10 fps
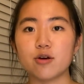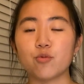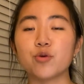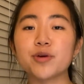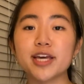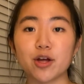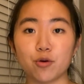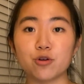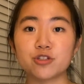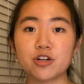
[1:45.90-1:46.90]
When we get
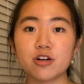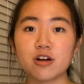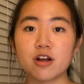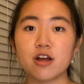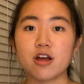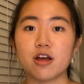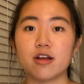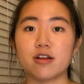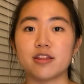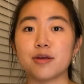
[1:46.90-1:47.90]
older,
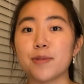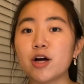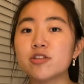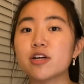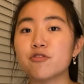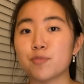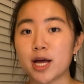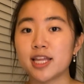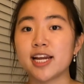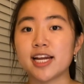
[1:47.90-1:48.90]
the amount of
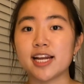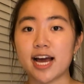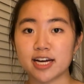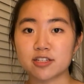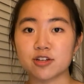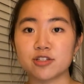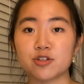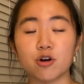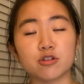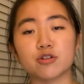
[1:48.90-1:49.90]
myelinated
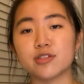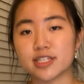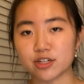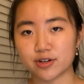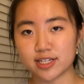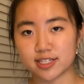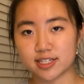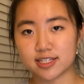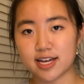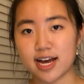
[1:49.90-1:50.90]
axons also
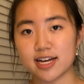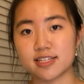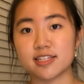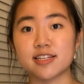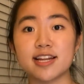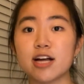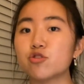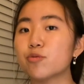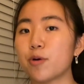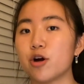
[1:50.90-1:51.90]
decreases as it's a
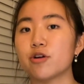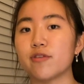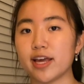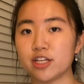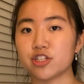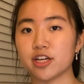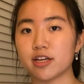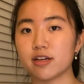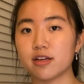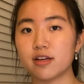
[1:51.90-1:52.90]
natural part of
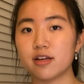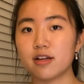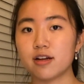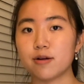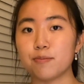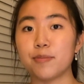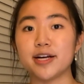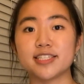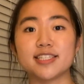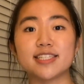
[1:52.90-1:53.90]
aging.
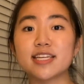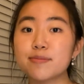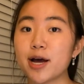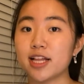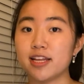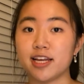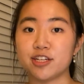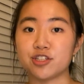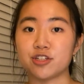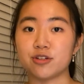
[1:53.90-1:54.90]
But
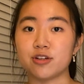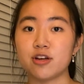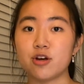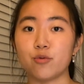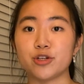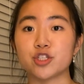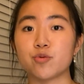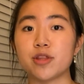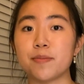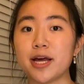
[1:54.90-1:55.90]
demyelination, which is
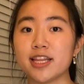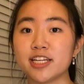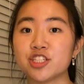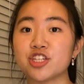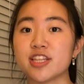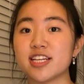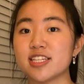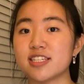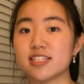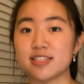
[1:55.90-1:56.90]
when the myelin sheath
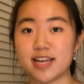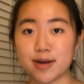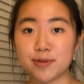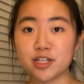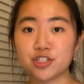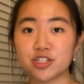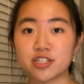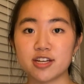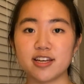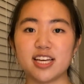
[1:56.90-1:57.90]
is damaged,
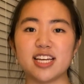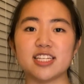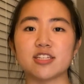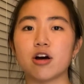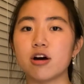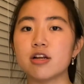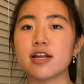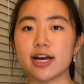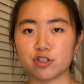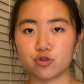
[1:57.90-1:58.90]
is
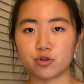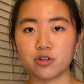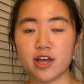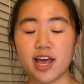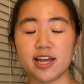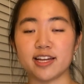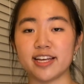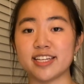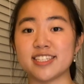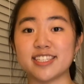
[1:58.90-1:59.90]
unnatural and
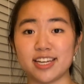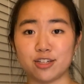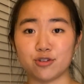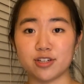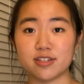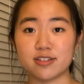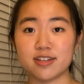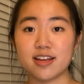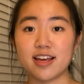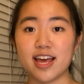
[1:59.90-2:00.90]
is dangerous.
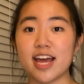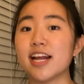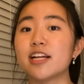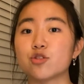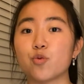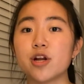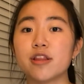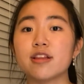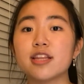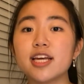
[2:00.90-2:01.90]
And it is one of
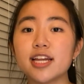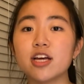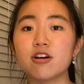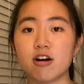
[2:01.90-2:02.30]
the leading